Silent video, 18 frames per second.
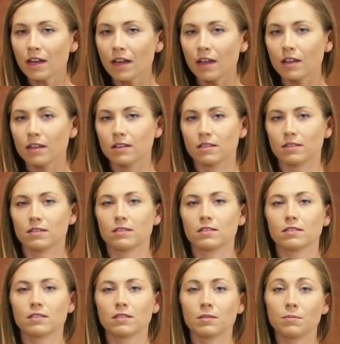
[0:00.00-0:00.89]
it
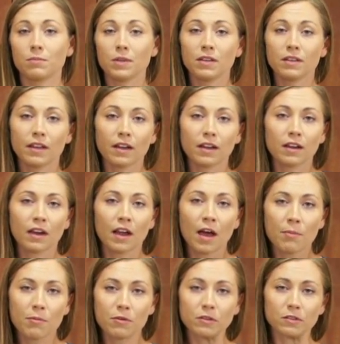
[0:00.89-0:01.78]
to be like an
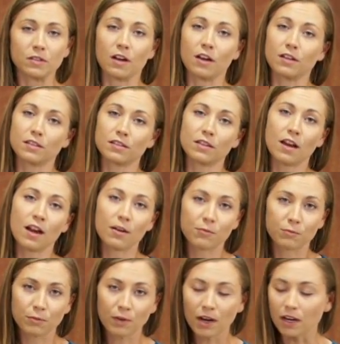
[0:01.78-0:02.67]
applesauce, not
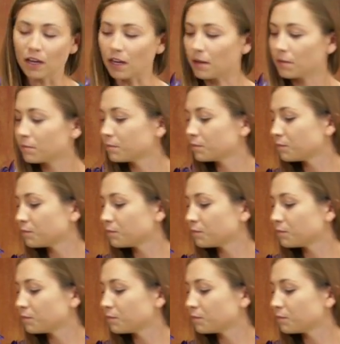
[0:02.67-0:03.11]
runny.